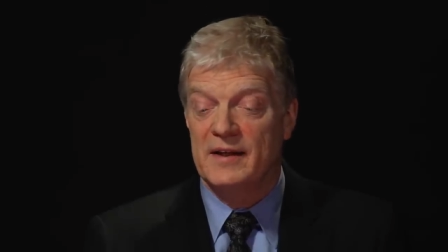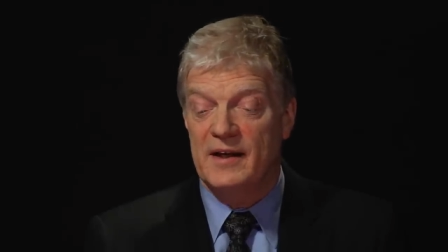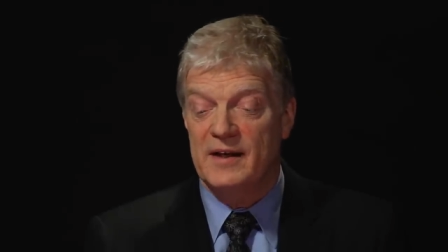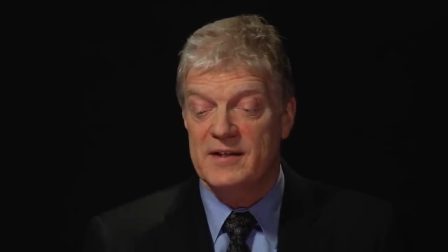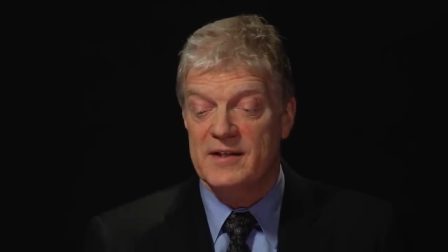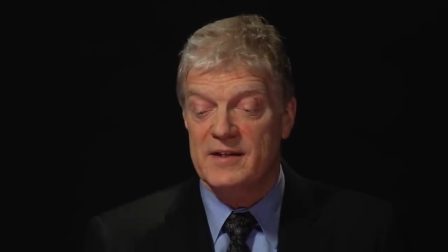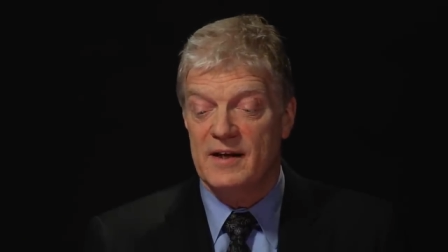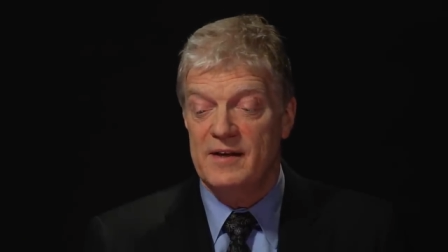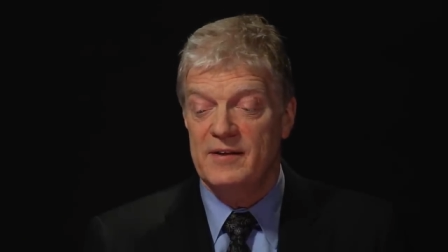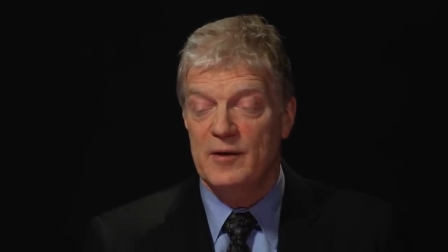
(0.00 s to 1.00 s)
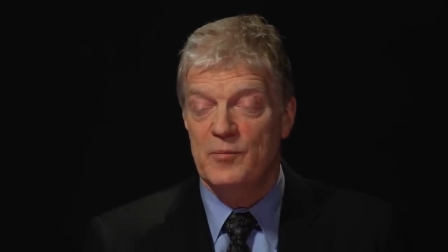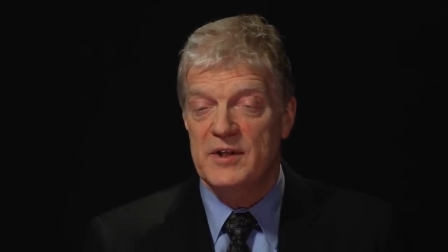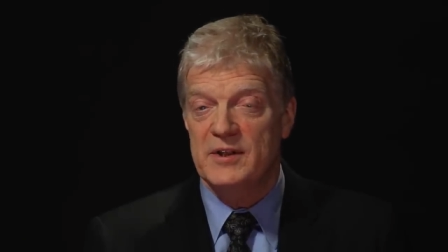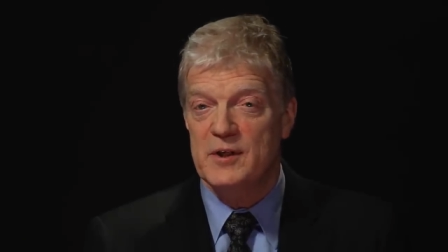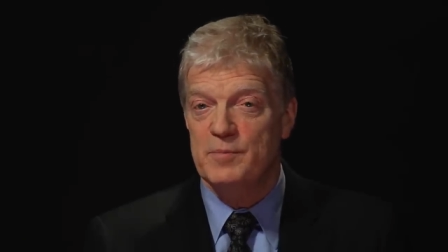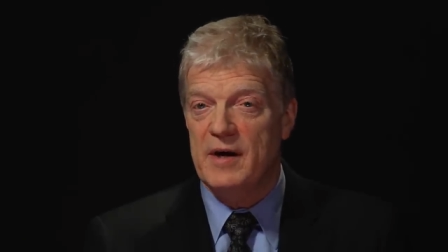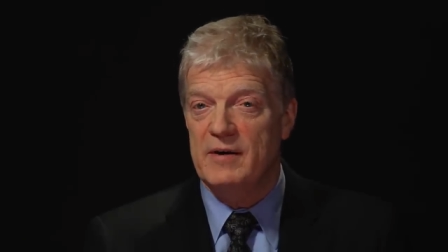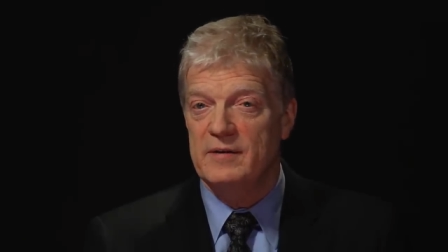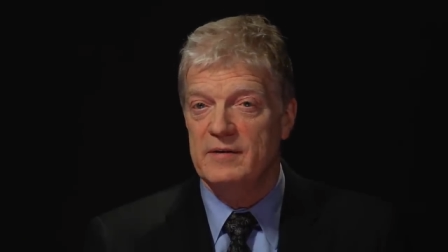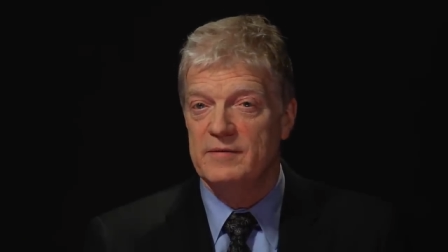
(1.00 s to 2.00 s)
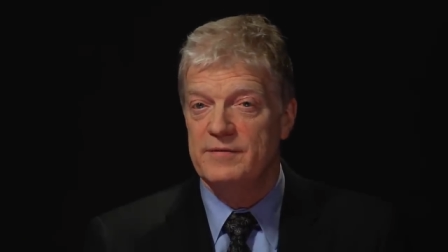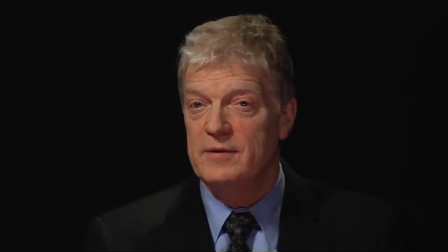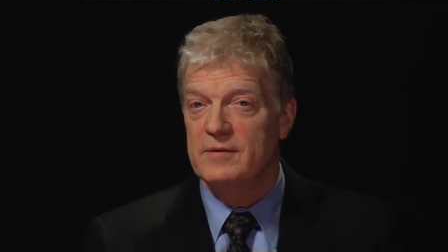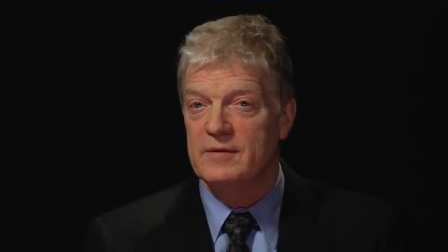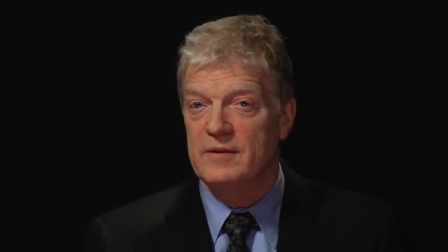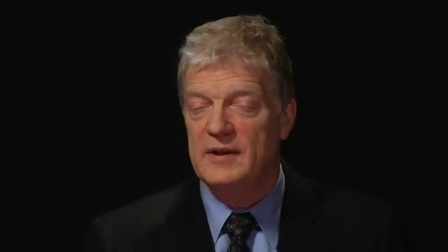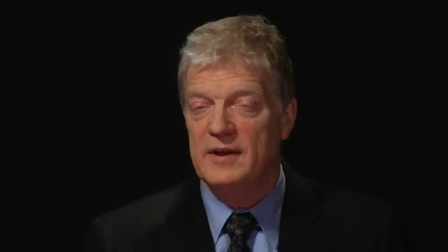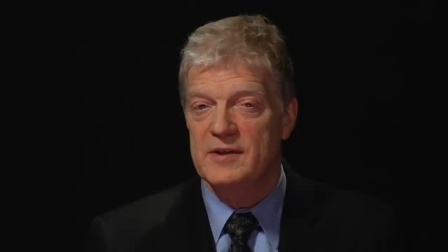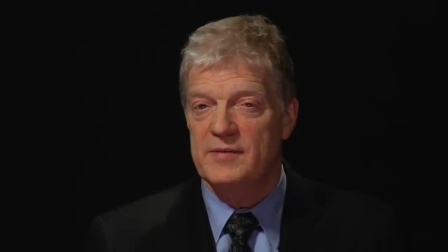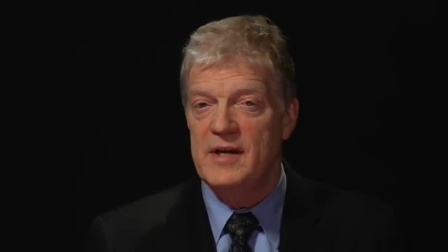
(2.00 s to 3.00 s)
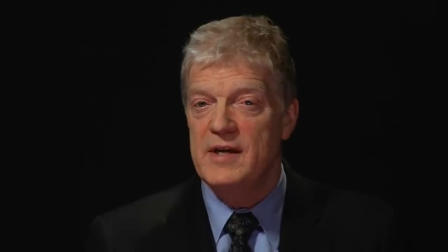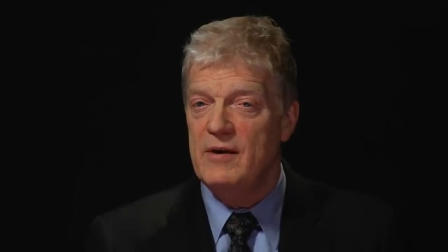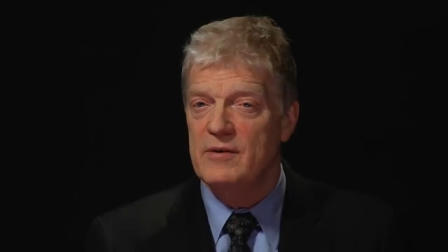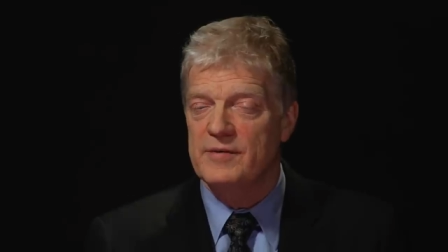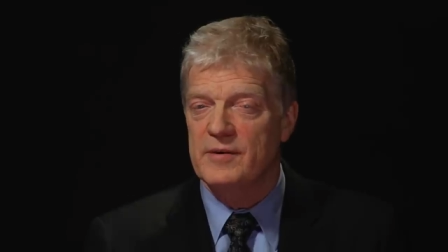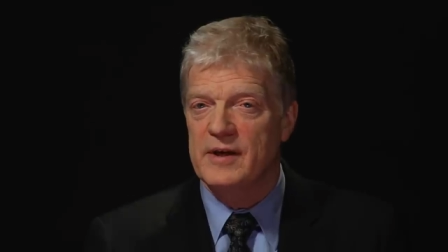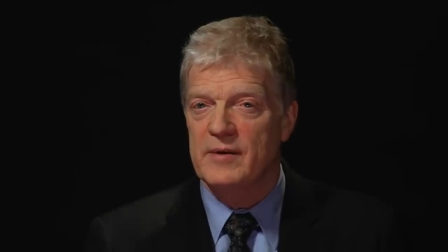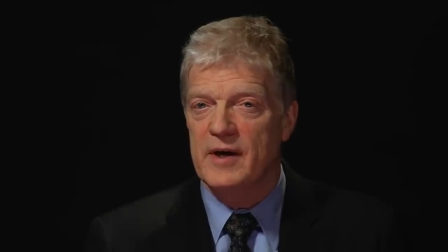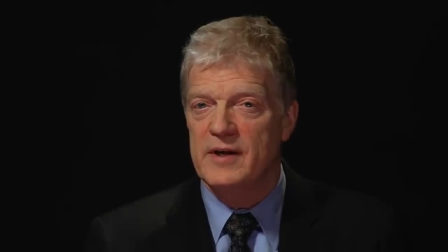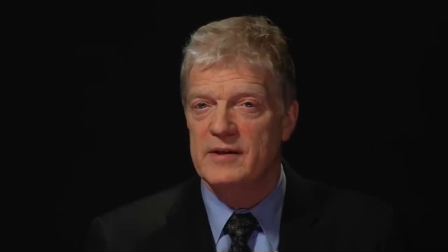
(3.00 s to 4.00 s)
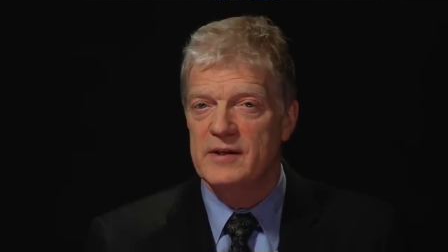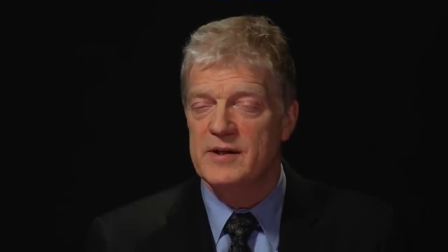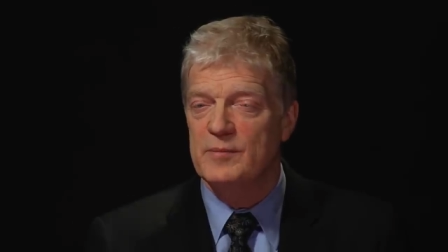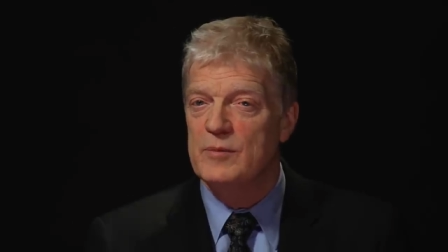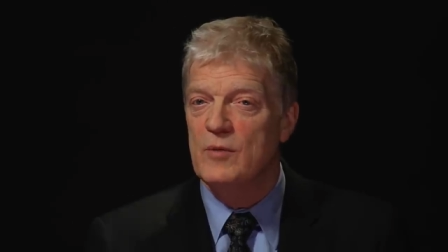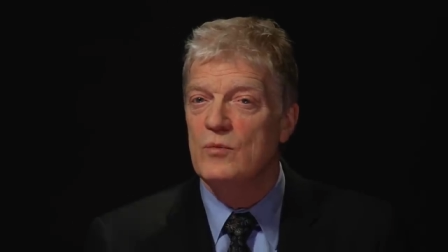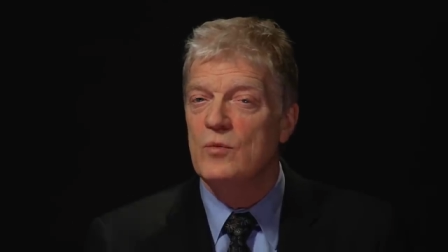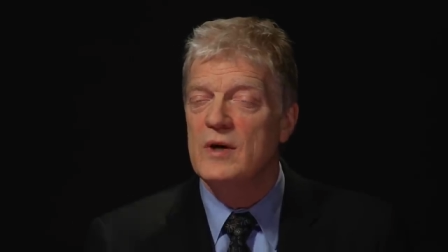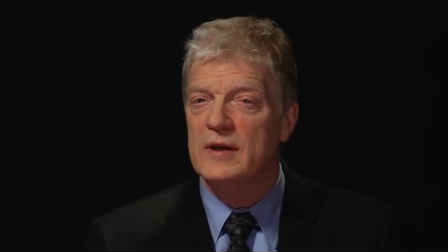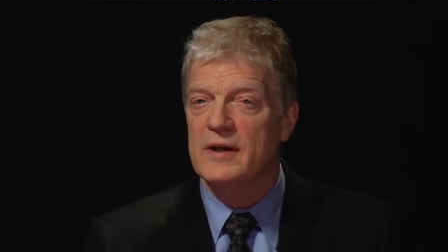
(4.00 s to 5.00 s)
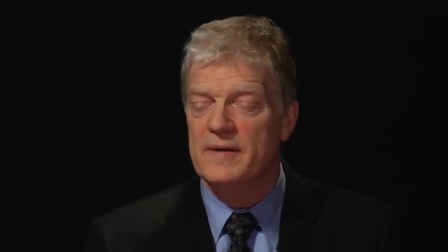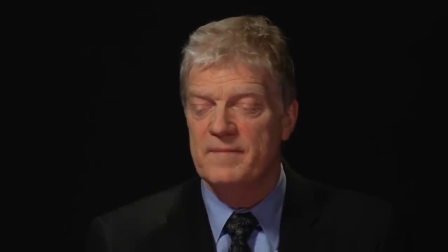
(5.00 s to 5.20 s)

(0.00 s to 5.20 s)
It's, I think, a pretty despairing view. It's a very narrow view, anyway, and it simply won't work.